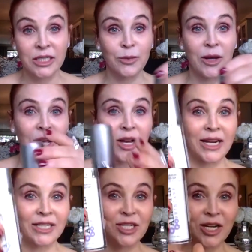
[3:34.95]
We all kind
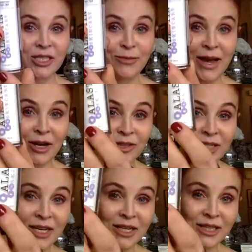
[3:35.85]
of talked about
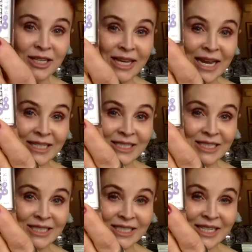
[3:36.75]
the Alastin
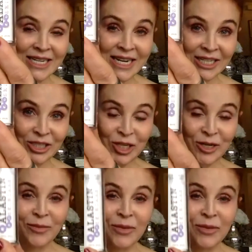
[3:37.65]
Skin Nectar,